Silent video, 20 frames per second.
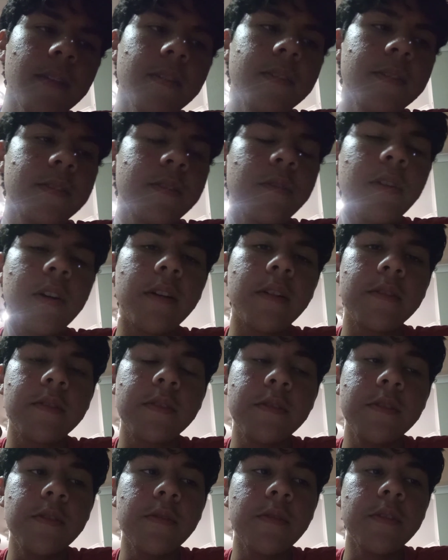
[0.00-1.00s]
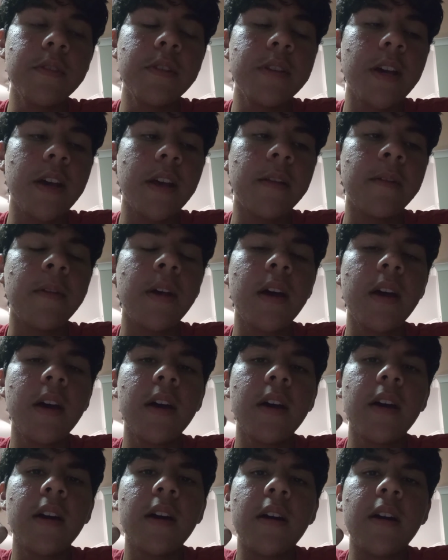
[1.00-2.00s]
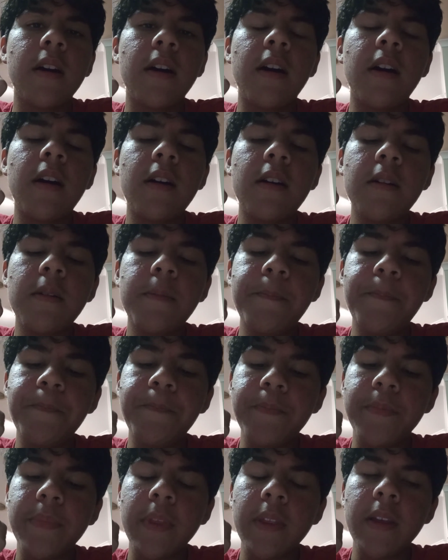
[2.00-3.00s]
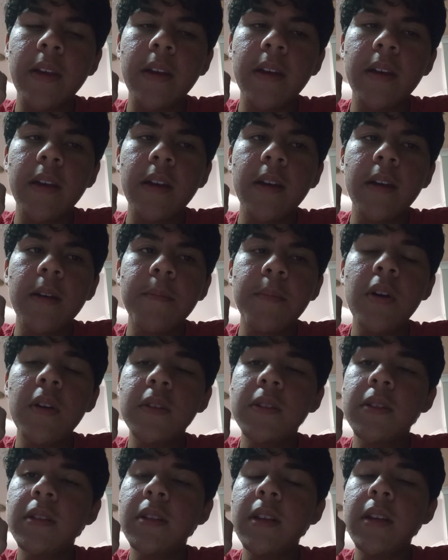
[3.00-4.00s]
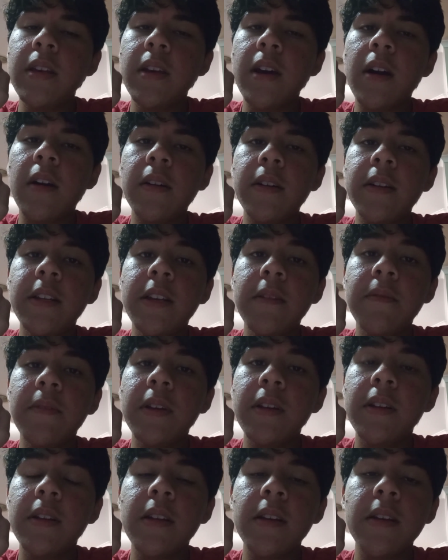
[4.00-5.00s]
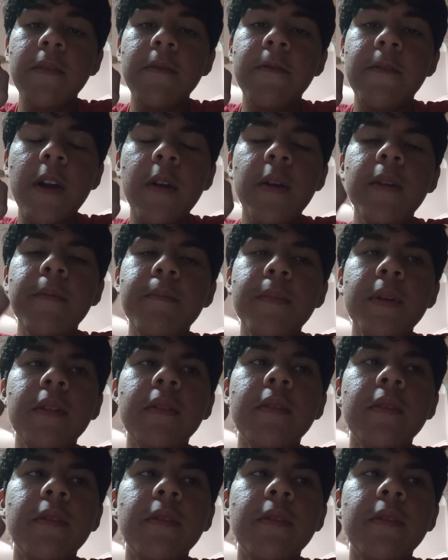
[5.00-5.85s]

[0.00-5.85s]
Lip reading: 0 to 10, um, personally, I'd give it a very middle of